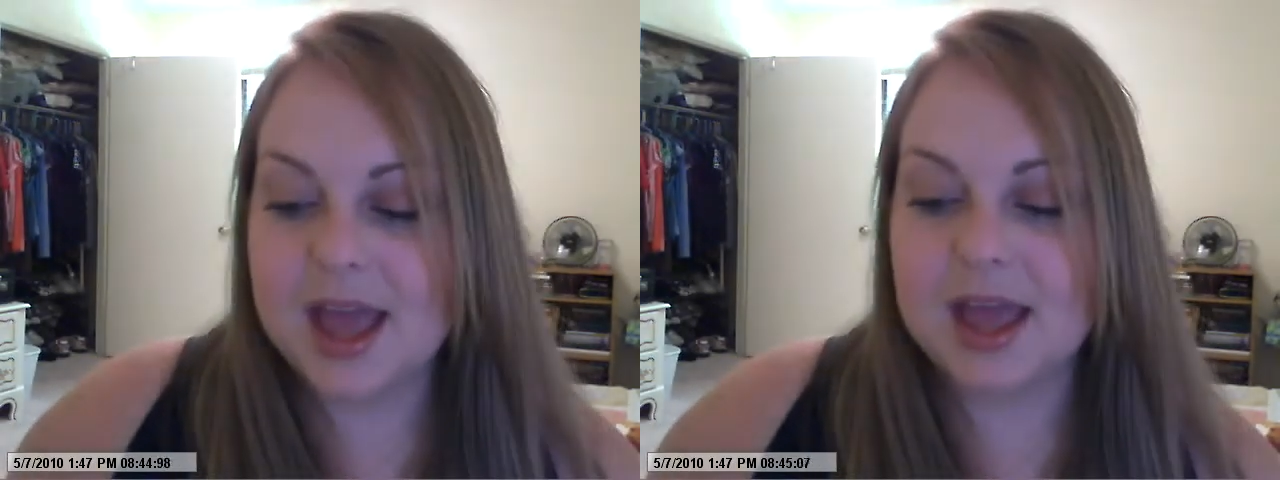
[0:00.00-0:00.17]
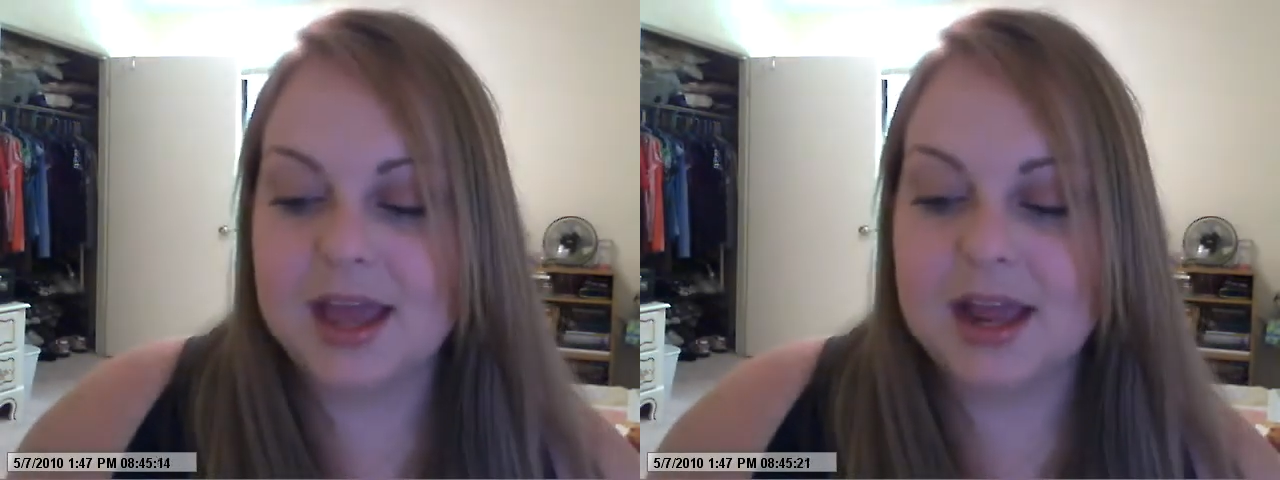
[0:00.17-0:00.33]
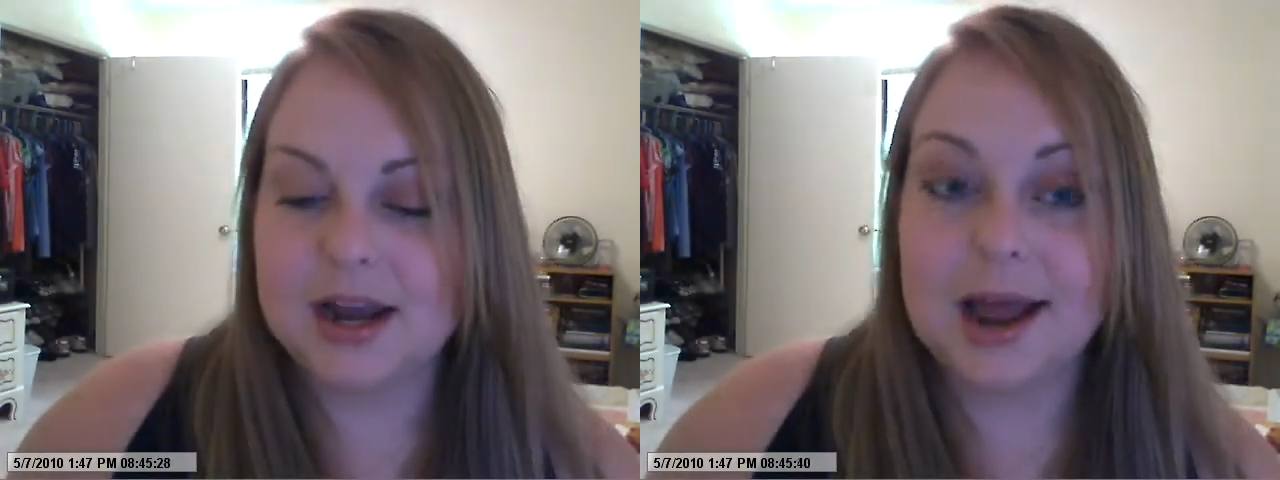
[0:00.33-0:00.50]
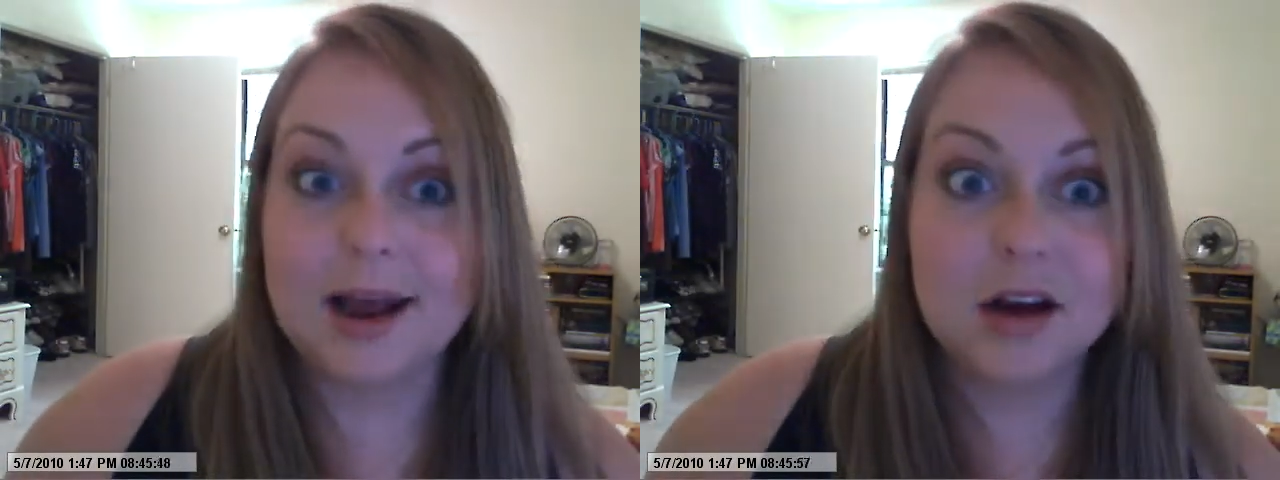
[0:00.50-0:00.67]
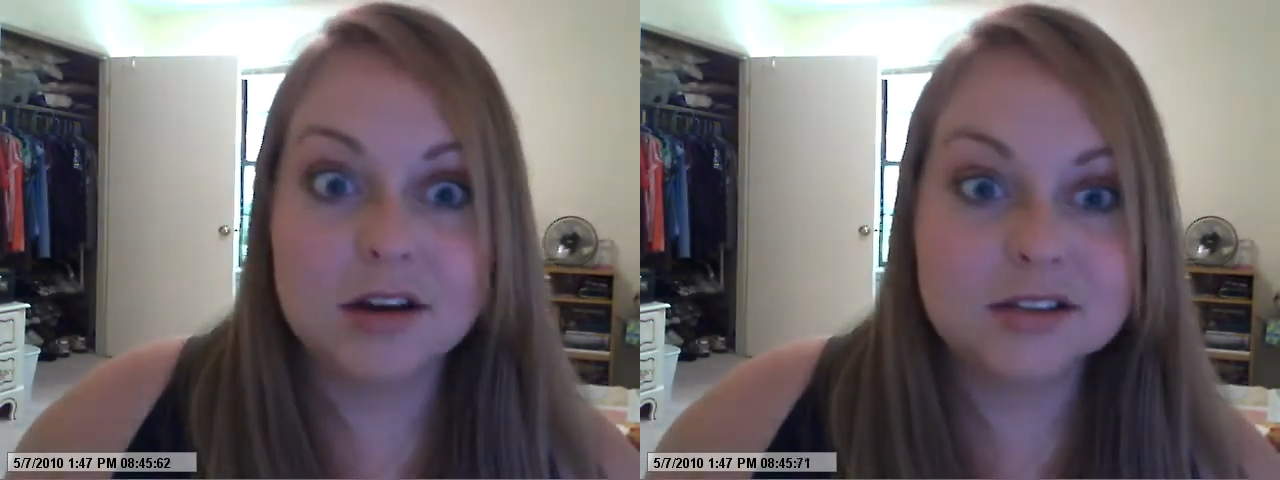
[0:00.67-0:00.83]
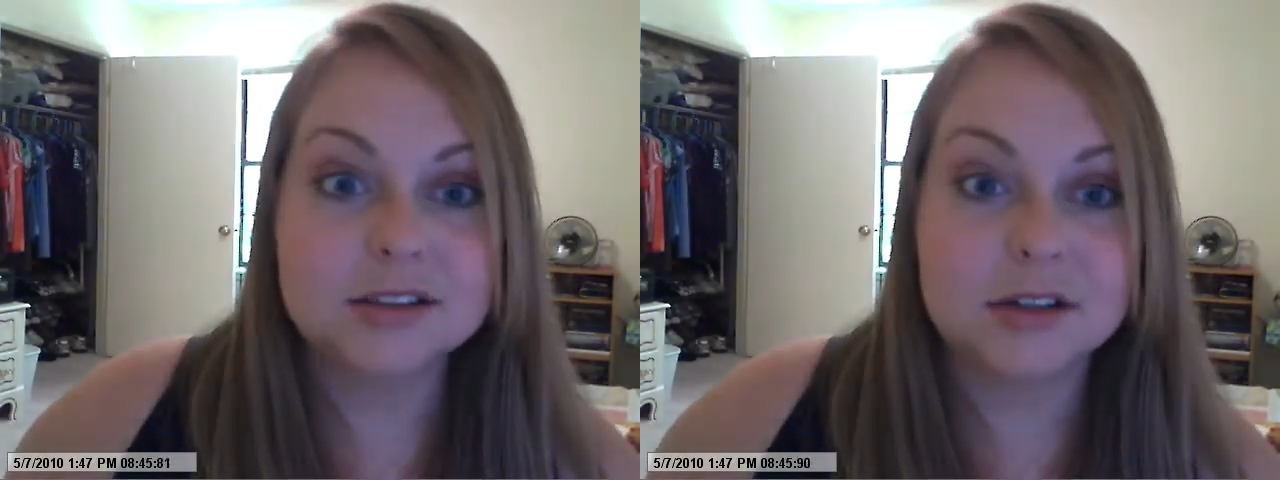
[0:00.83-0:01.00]
And I
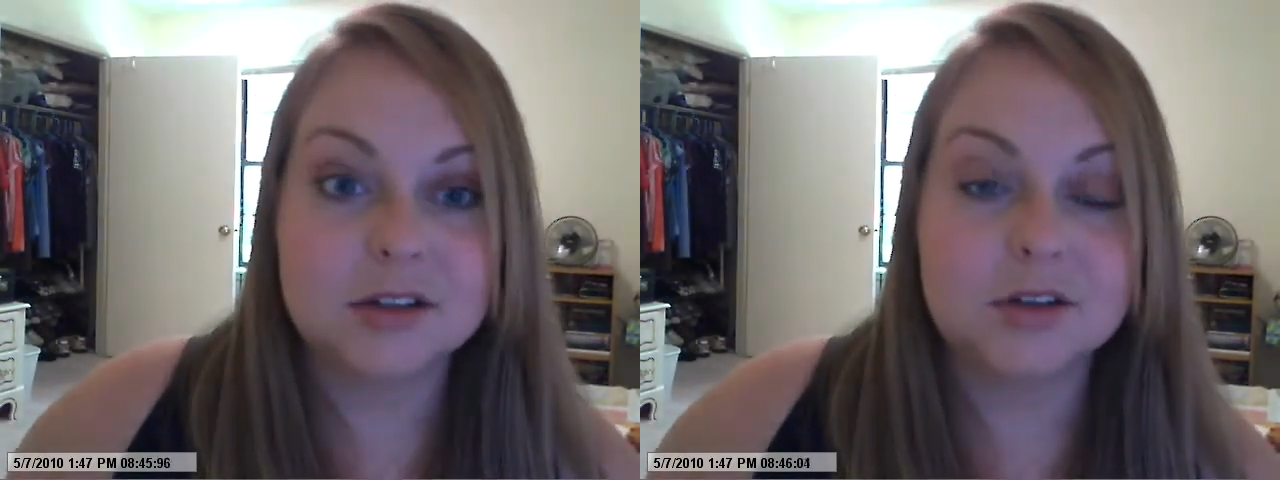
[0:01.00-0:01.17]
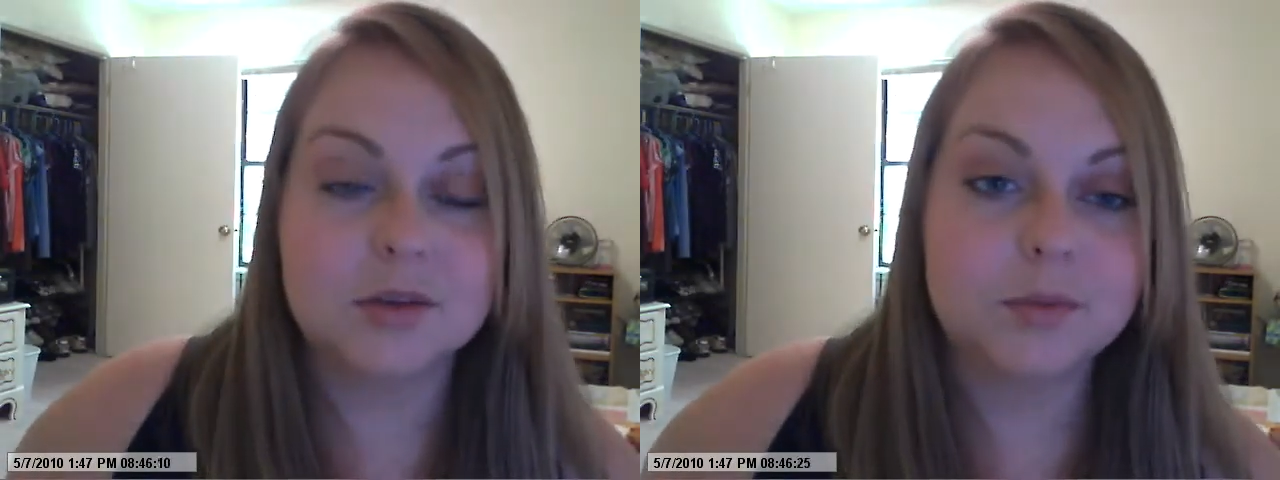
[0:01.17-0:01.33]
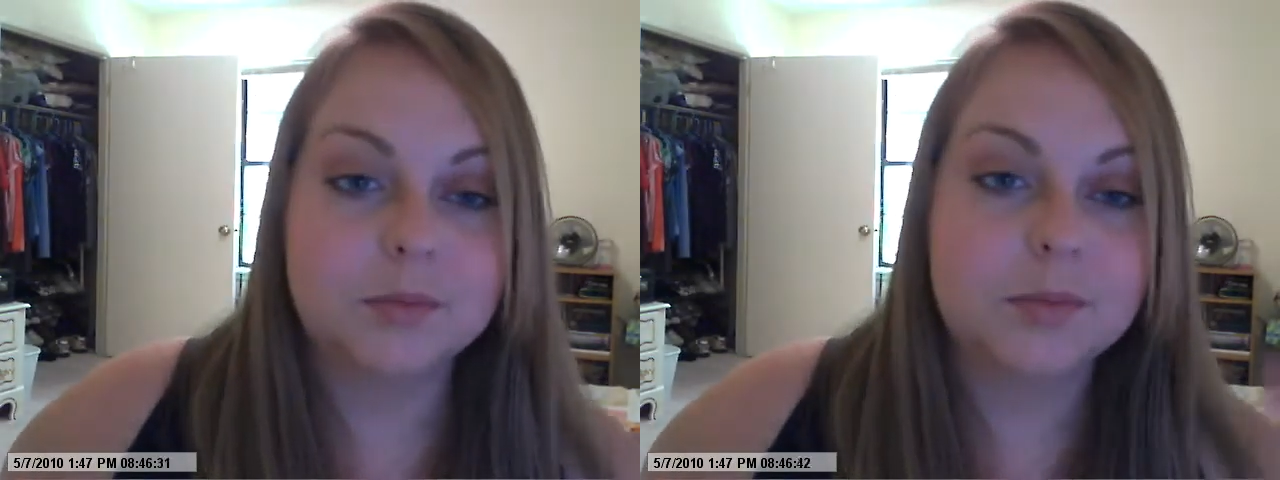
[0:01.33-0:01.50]
also,